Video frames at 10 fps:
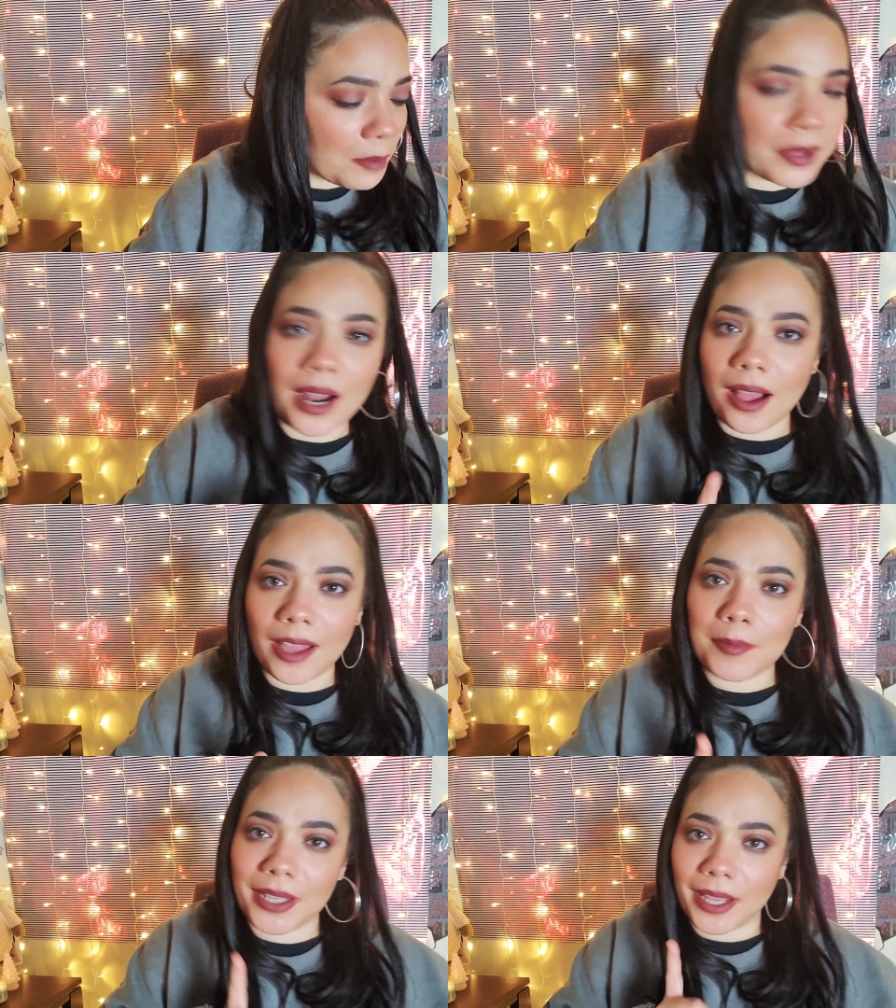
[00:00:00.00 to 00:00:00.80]
But
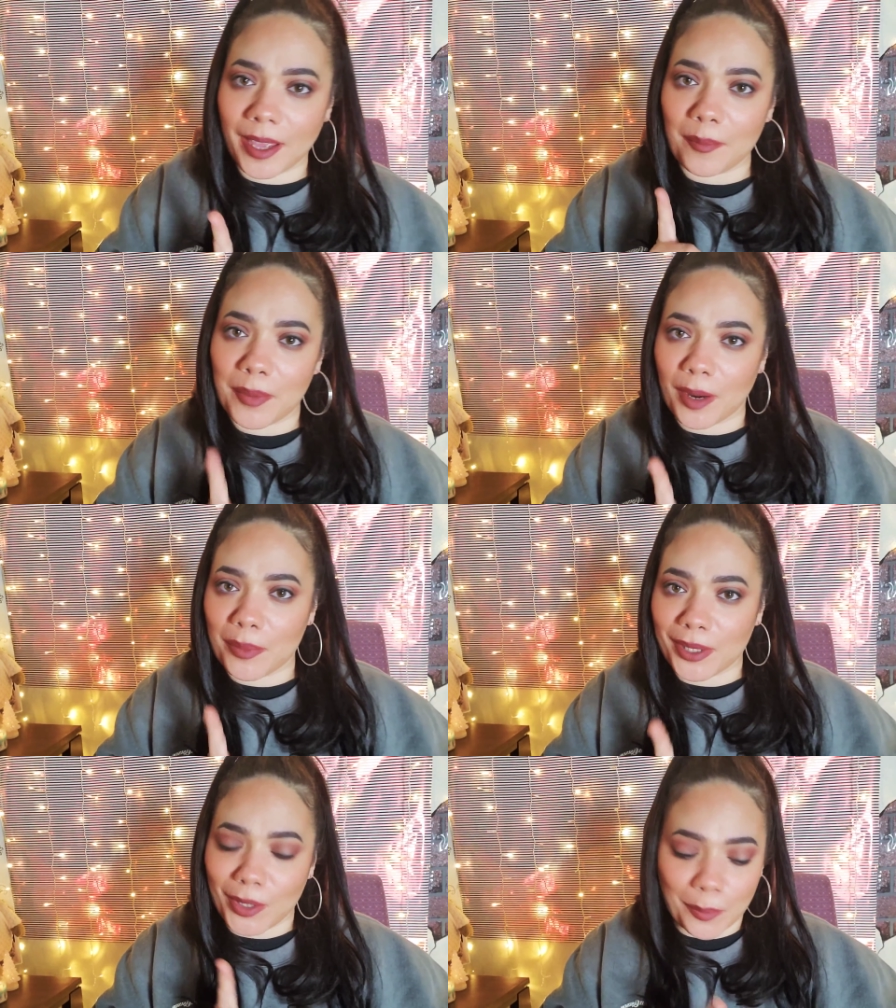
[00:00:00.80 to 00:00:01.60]
I'm going to amp it up
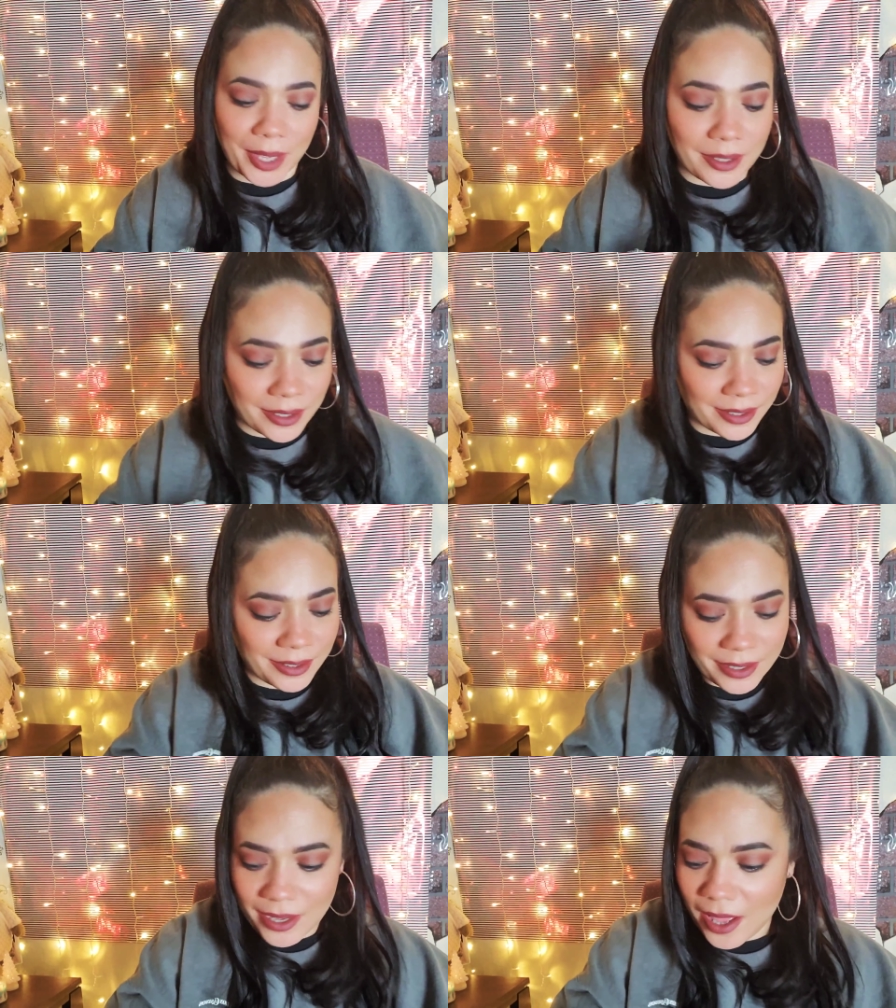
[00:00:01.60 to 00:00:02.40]
a little bit.
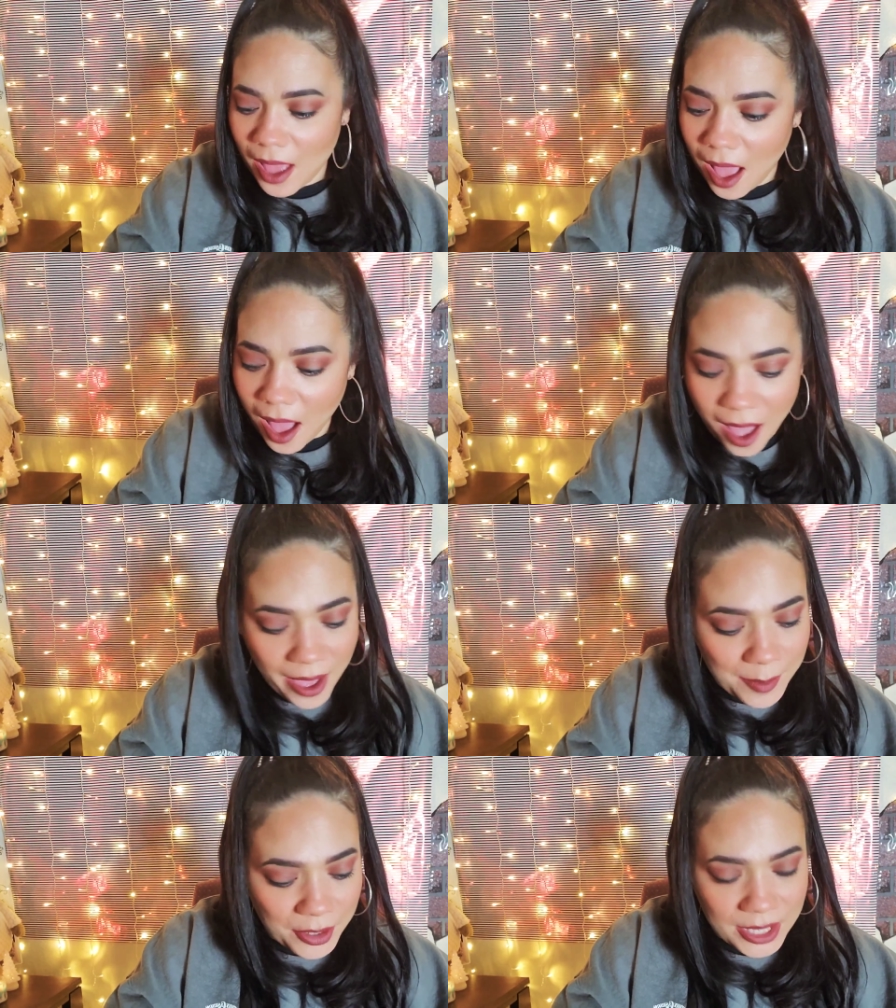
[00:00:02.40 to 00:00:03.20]

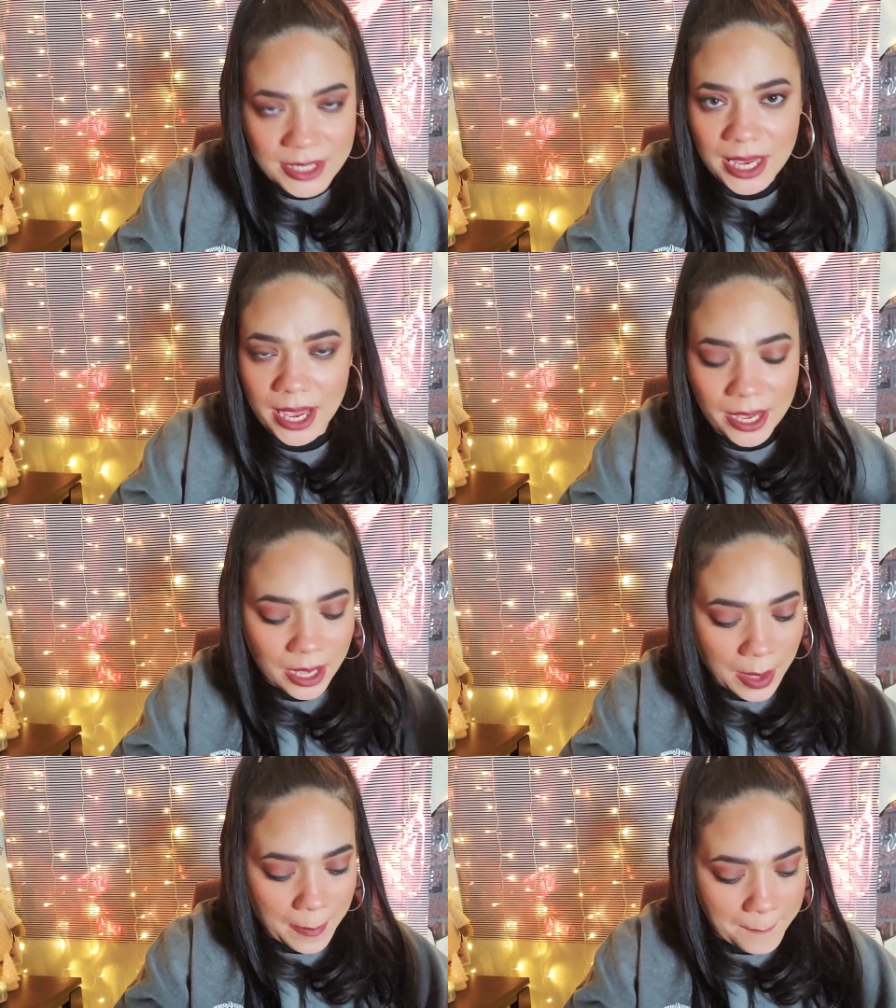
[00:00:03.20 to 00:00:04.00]
I'm going to take
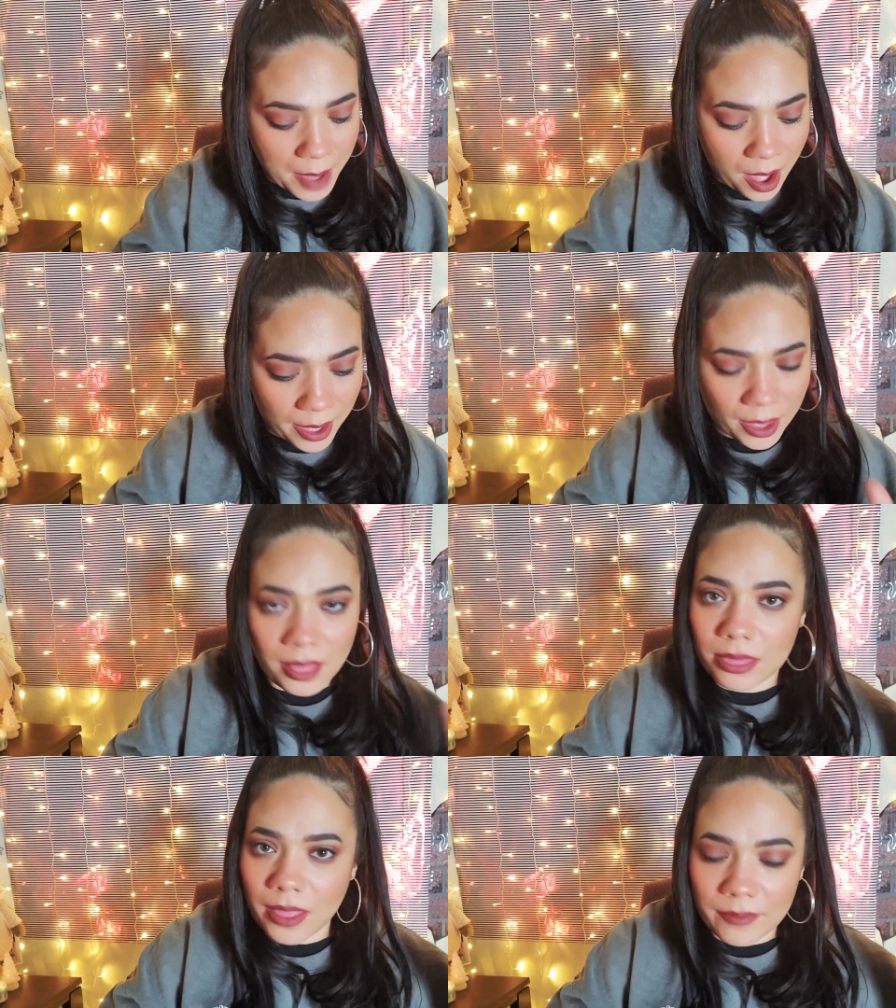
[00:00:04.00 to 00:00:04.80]
my
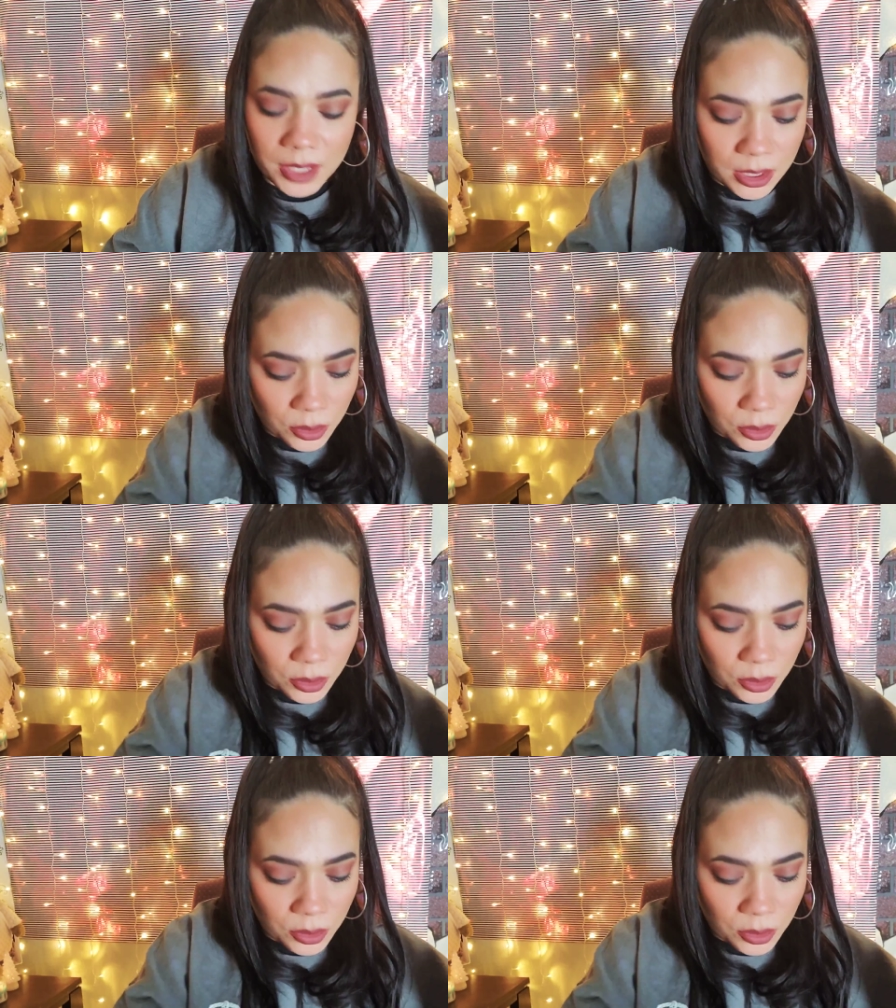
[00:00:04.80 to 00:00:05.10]
lovely